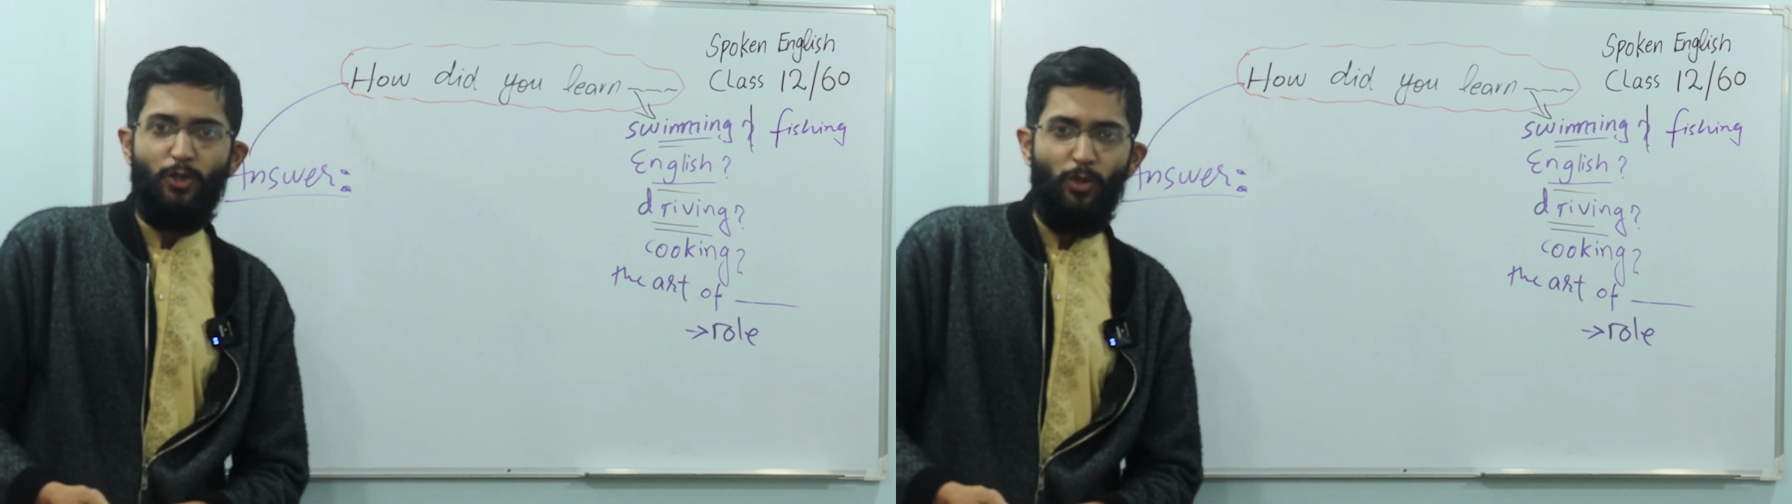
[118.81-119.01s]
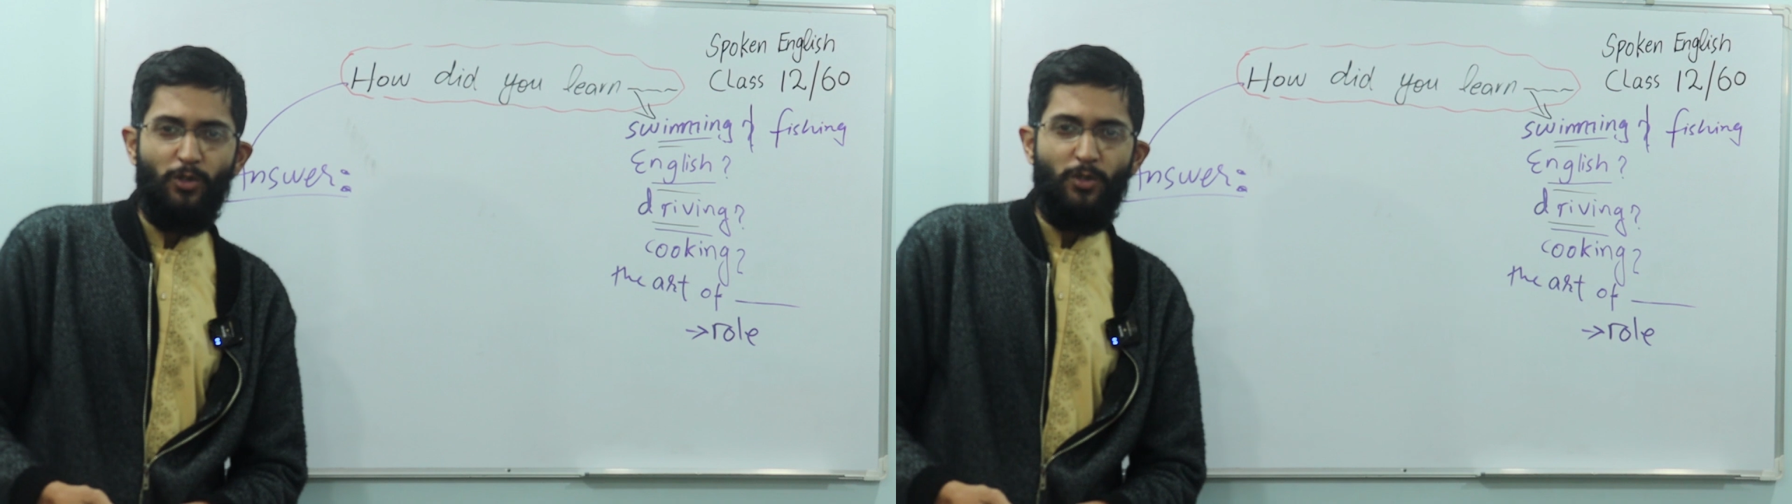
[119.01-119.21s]

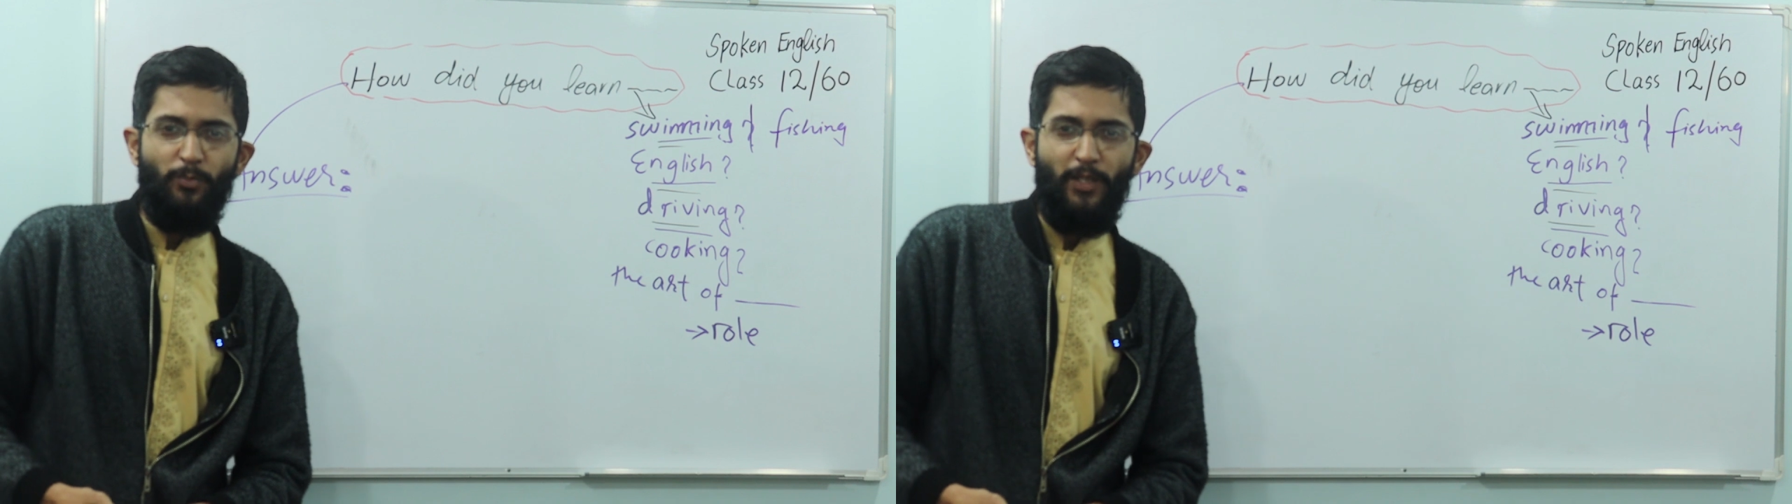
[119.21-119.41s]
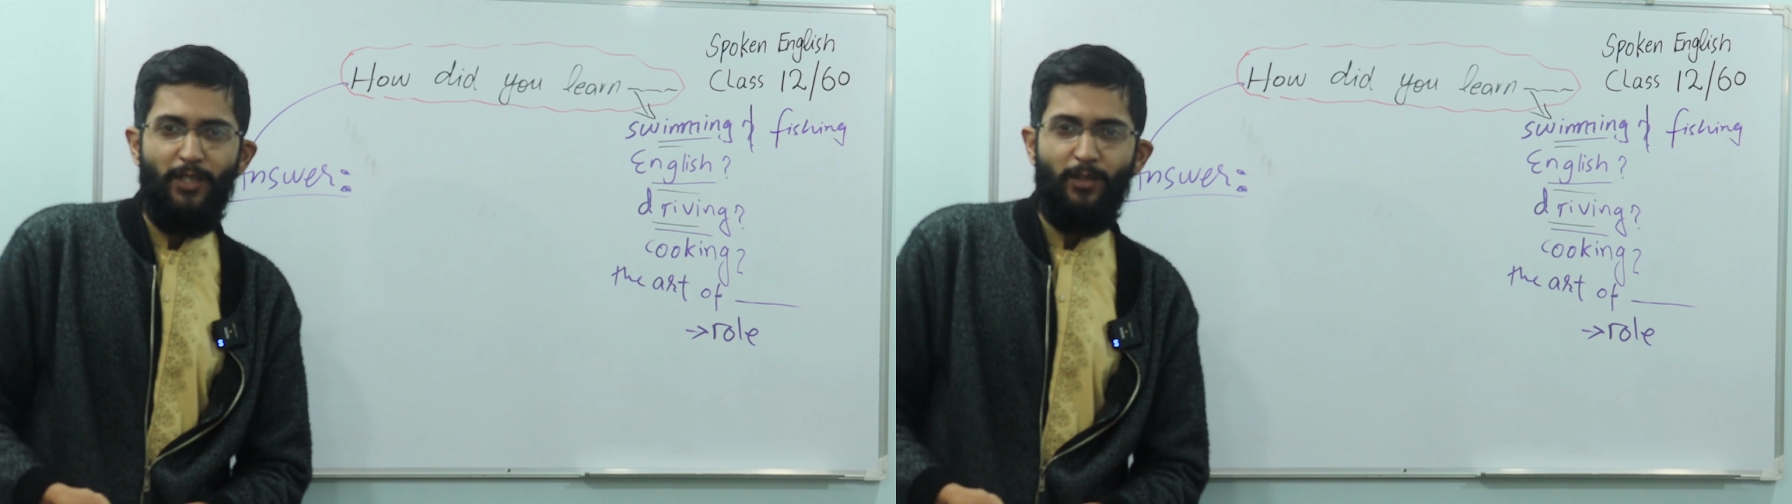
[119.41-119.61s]
taught
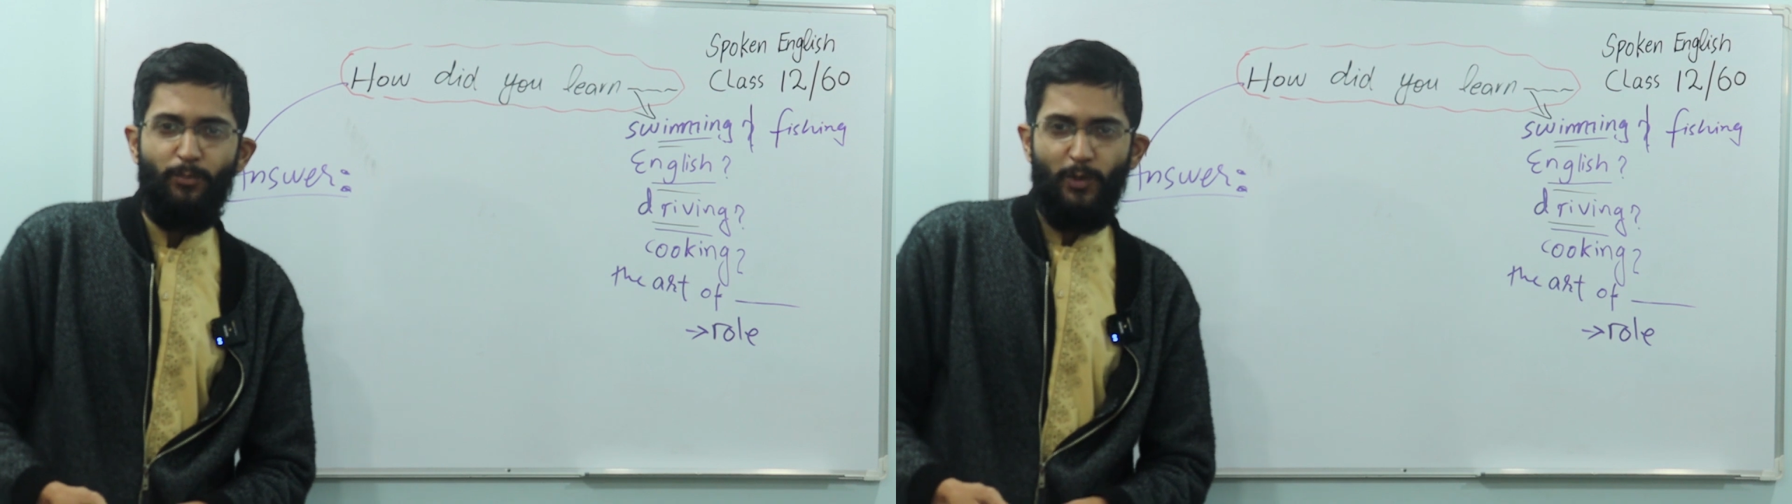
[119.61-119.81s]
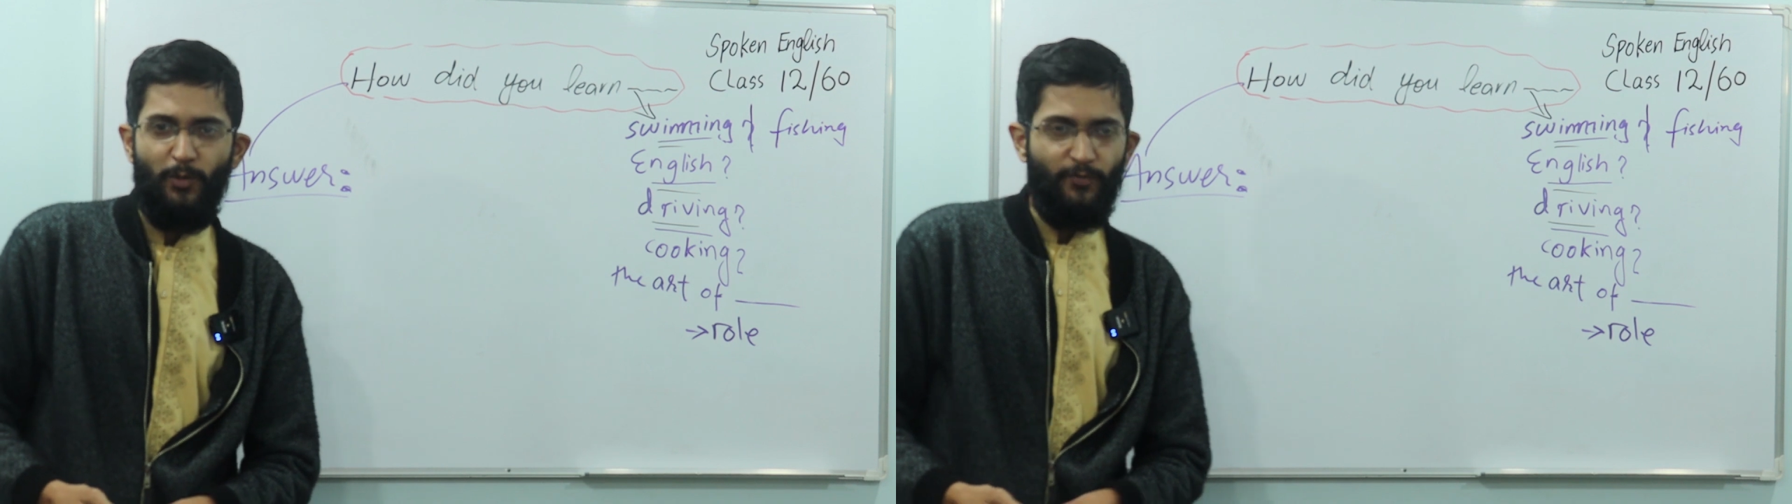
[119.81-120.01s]
me the
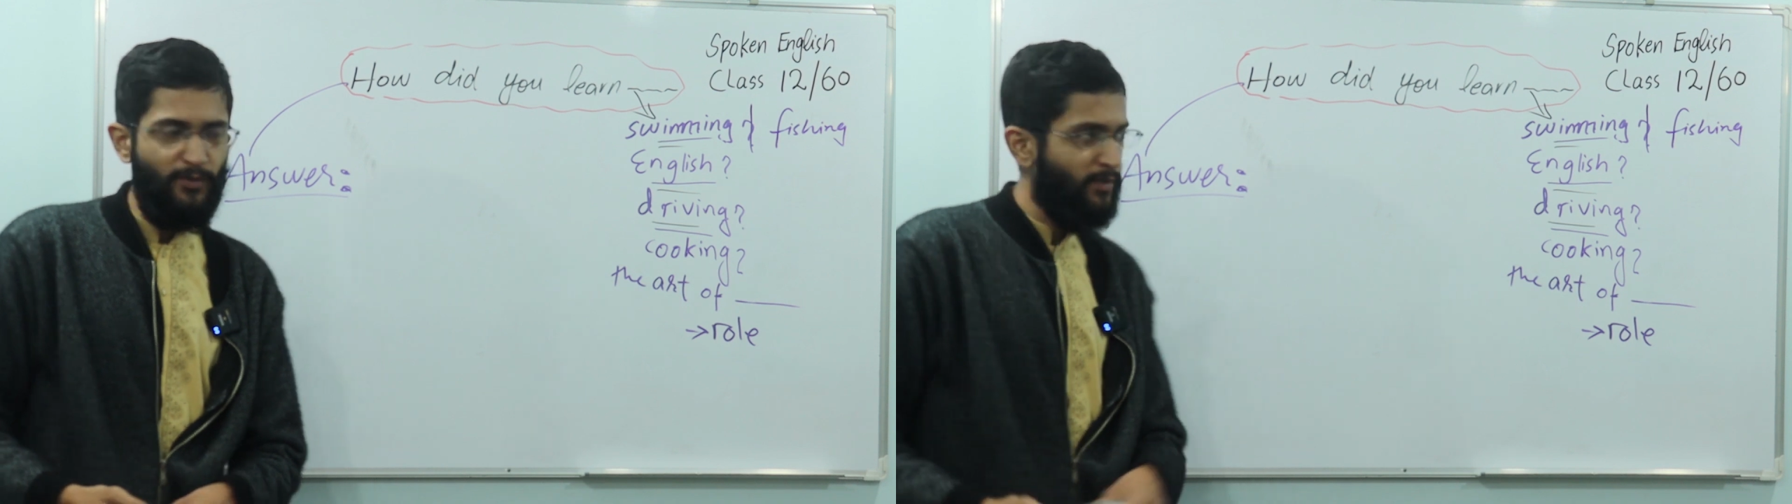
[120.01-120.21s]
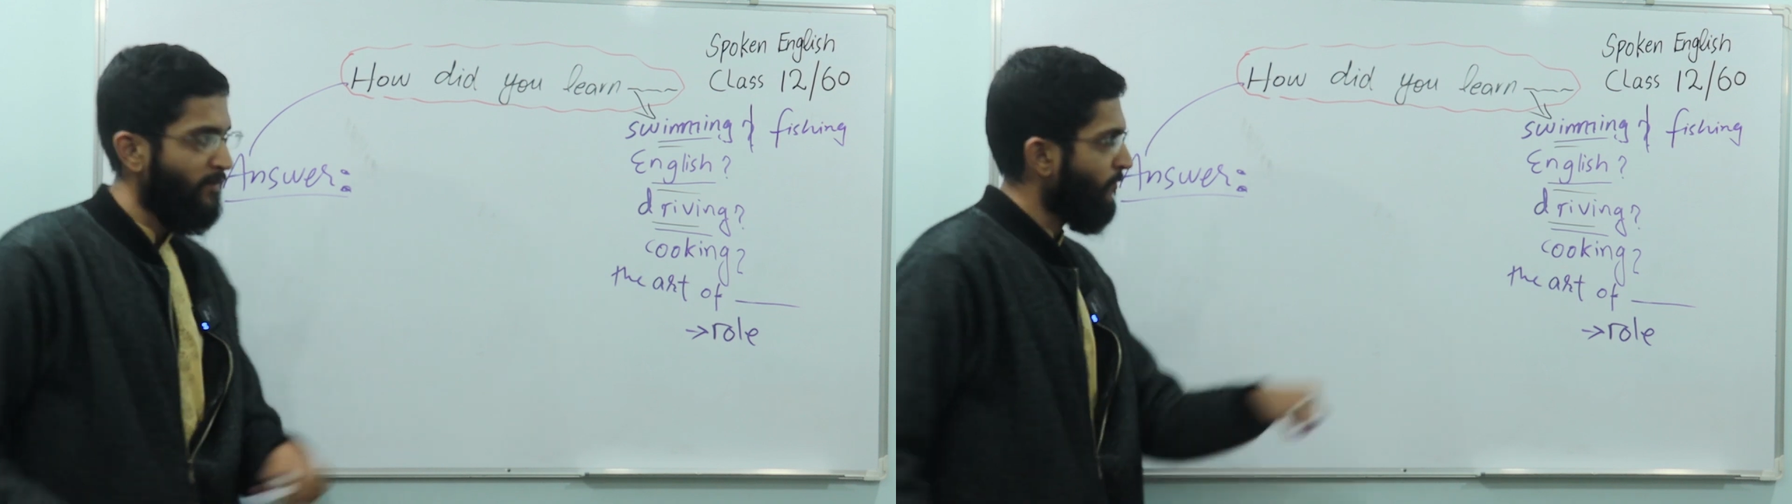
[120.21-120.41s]

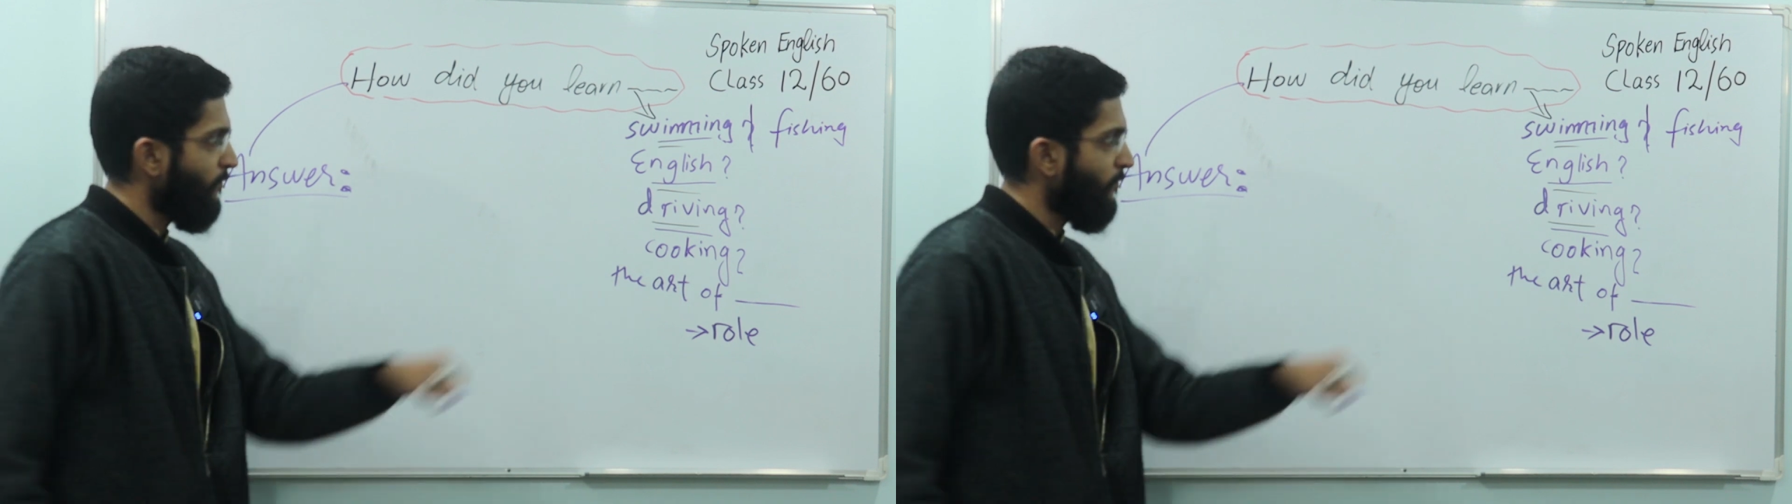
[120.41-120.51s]
moves,